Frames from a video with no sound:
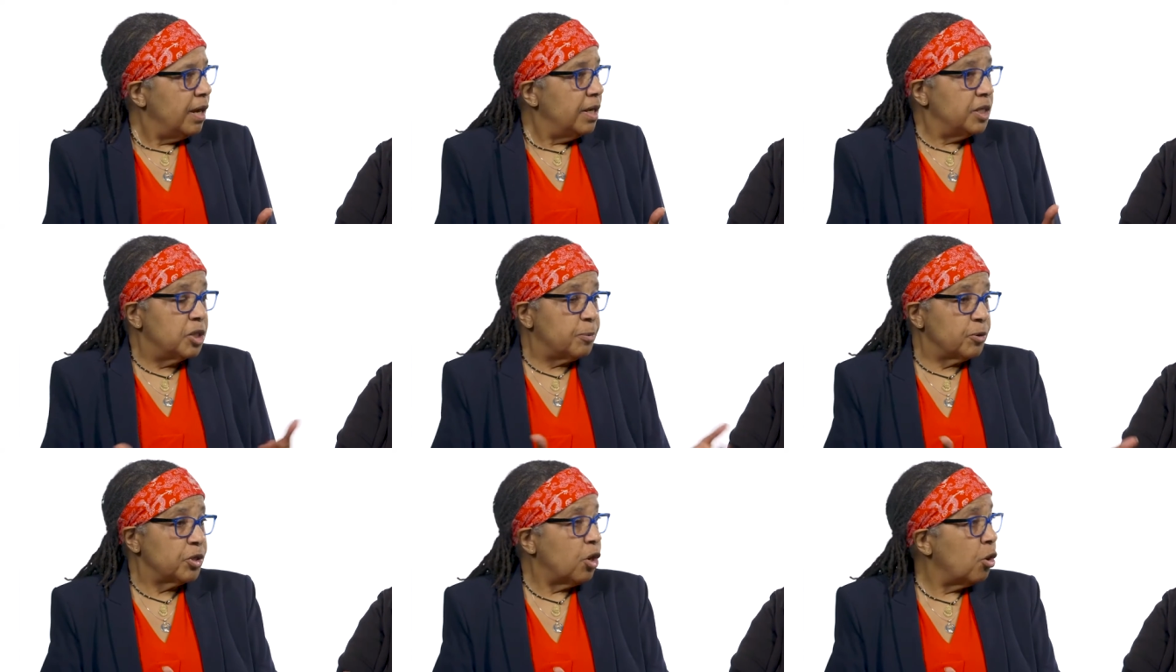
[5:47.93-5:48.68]
Is this
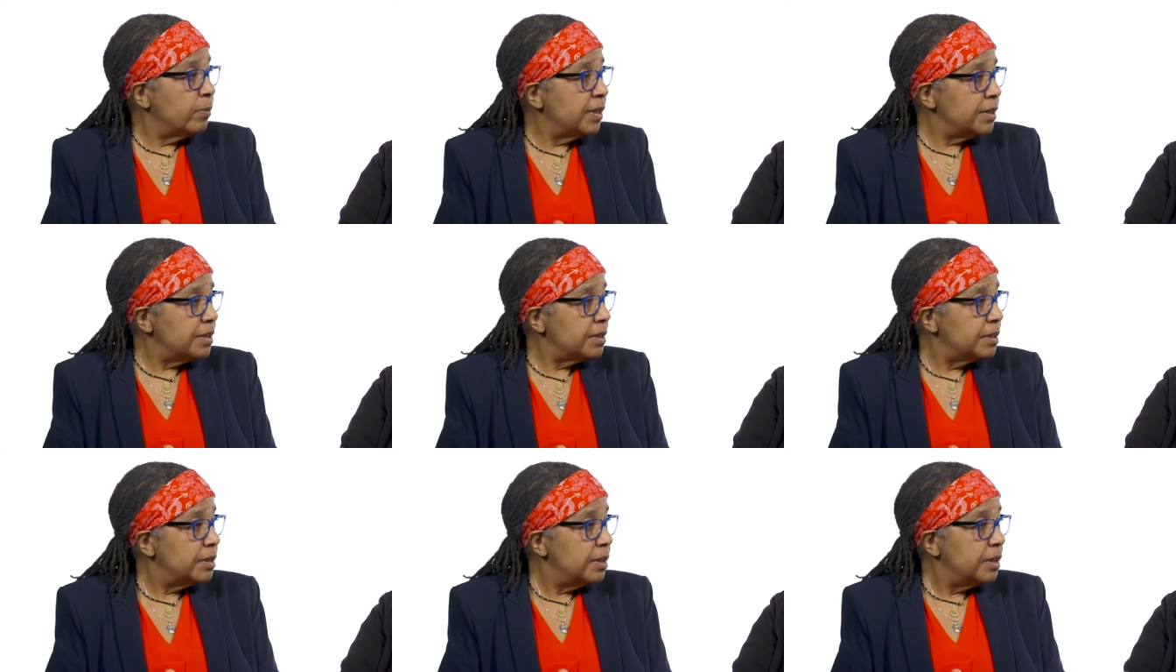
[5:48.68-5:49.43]
person homeless?
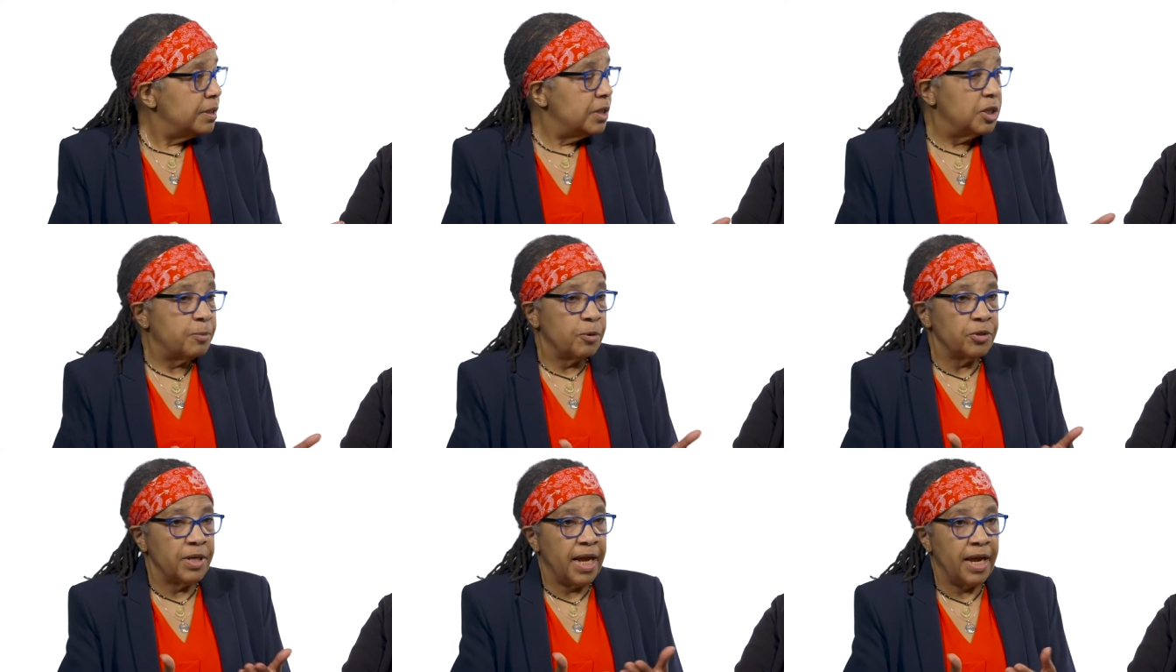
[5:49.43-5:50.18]
Does this
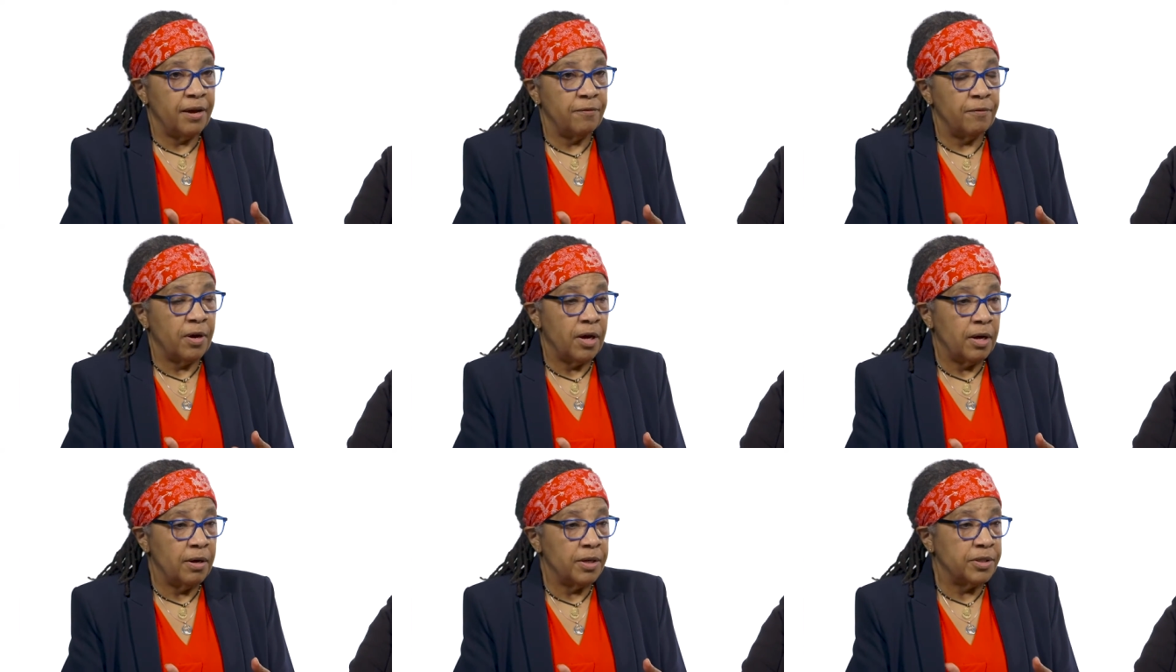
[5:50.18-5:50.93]
person have
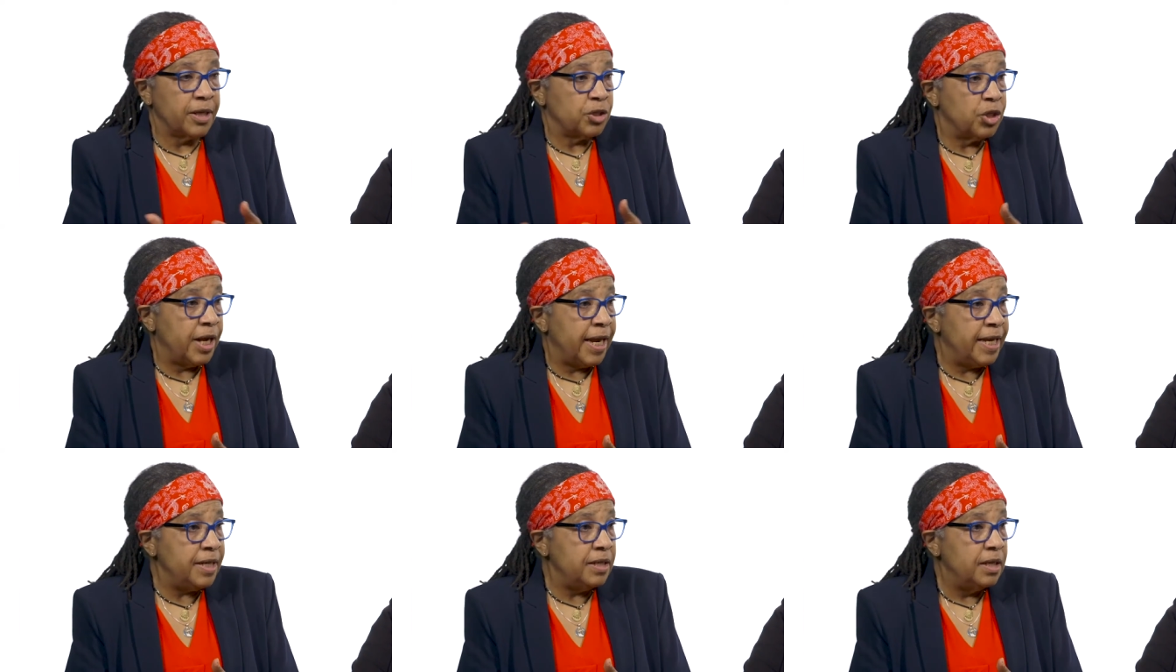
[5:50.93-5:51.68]
Section
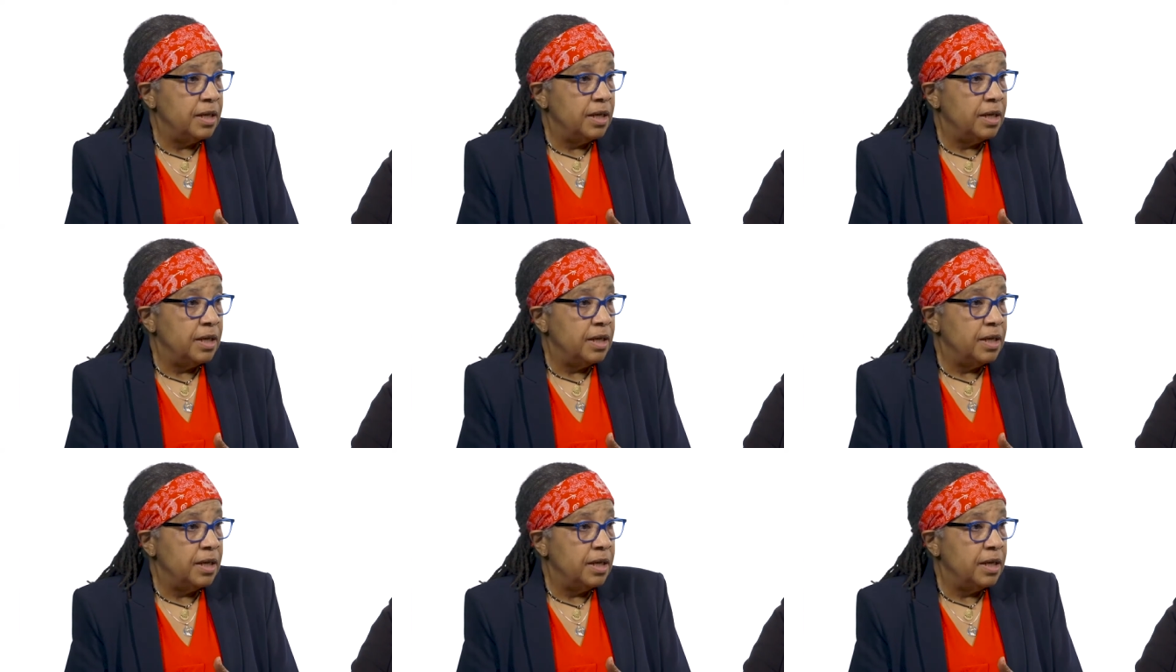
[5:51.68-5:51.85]
8?